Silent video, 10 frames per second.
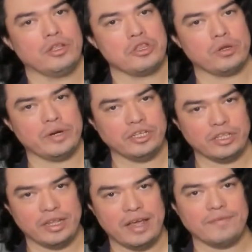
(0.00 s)
three to
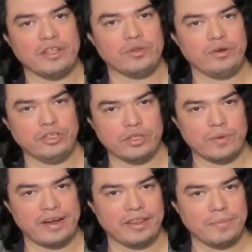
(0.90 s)
the left and three to the
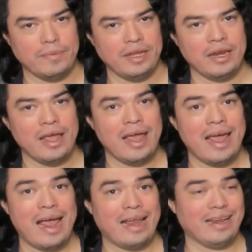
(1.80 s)
right of the mean,
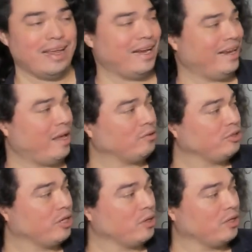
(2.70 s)
and it allows you
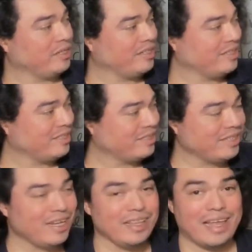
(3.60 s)
to
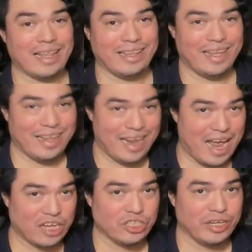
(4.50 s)
see that it
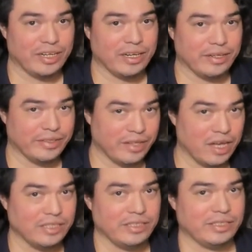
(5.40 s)
actually
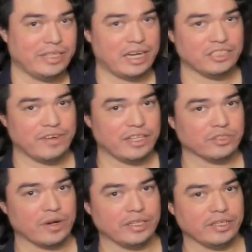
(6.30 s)
does satisfy this
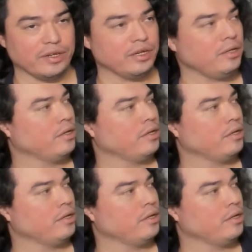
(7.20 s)
criteria,